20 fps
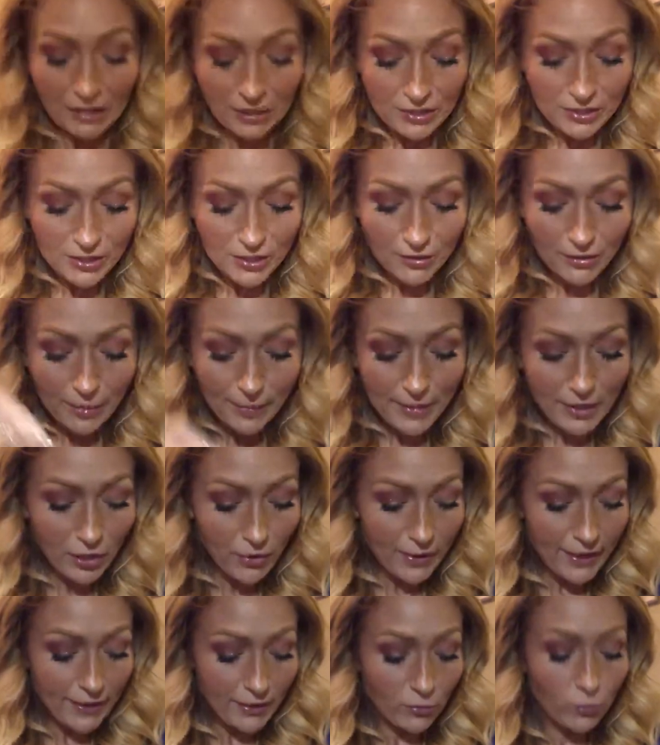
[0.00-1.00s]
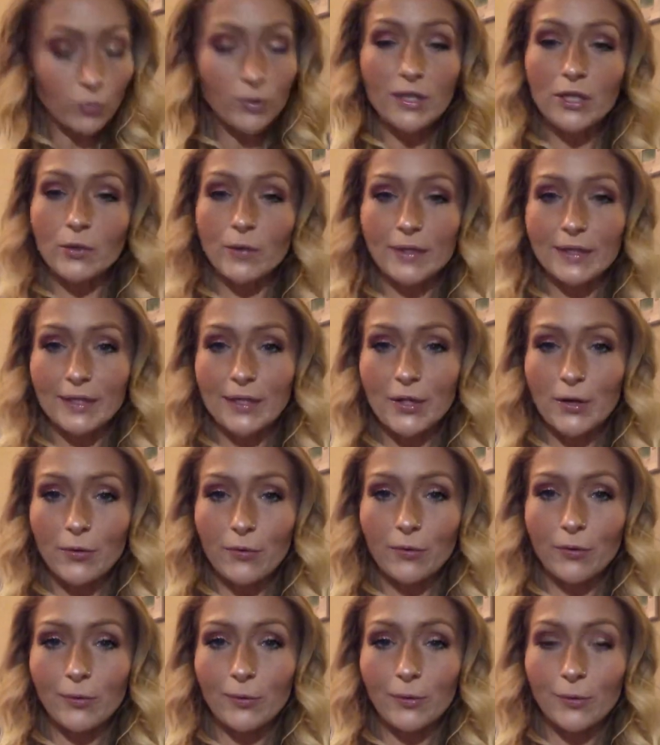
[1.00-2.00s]
So let me go ahead and really quickly go
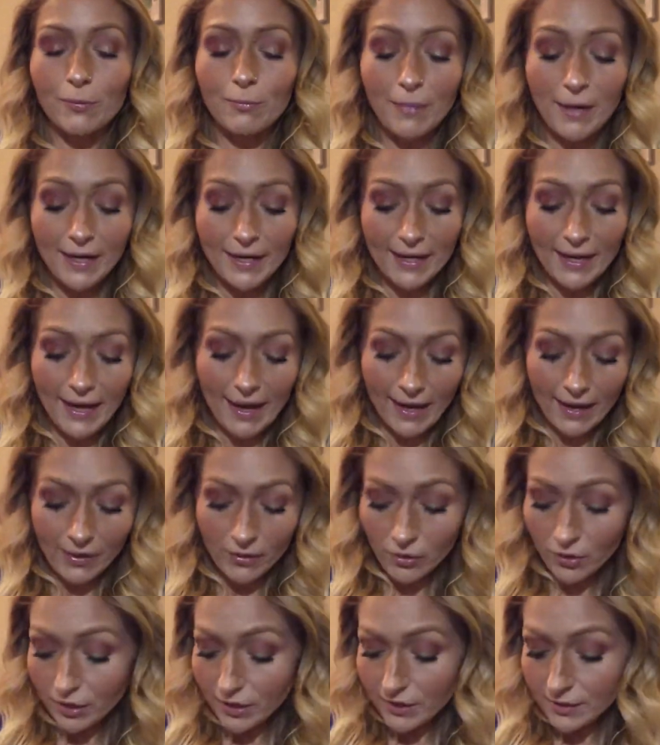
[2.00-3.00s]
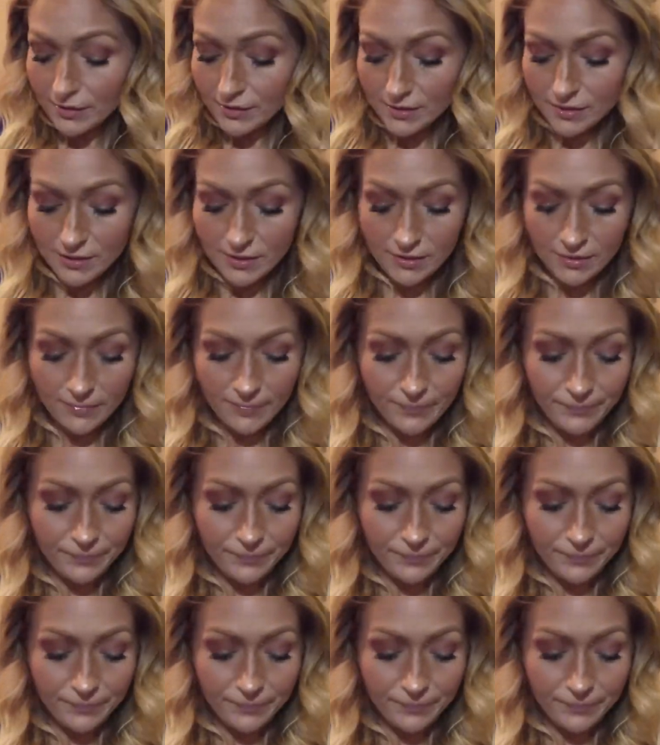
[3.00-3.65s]
through my add-ons.